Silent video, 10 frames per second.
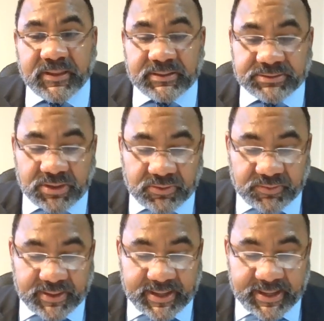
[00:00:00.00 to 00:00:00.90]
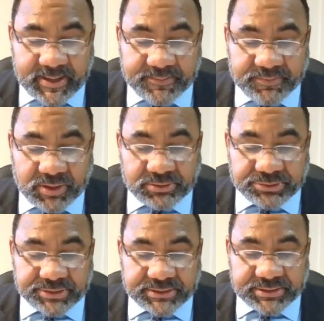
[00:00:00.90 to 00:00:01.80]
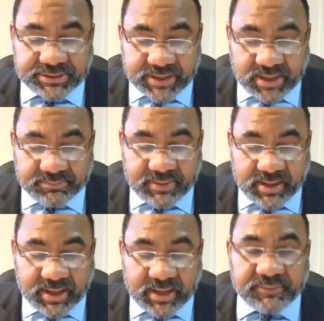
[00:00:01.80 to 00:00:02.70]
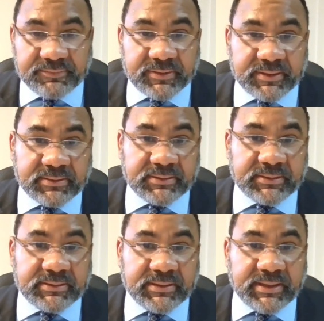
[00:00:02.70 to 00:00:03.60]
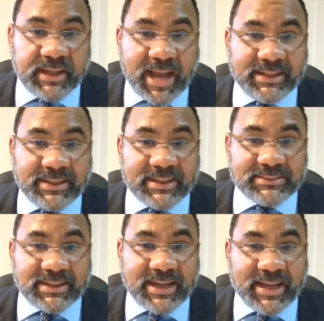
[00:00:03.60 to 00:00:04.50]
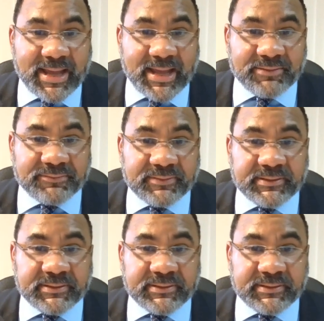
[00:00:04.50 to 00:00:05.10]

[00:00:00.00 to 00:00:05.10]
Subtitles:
So those are just some of the ideas that I have.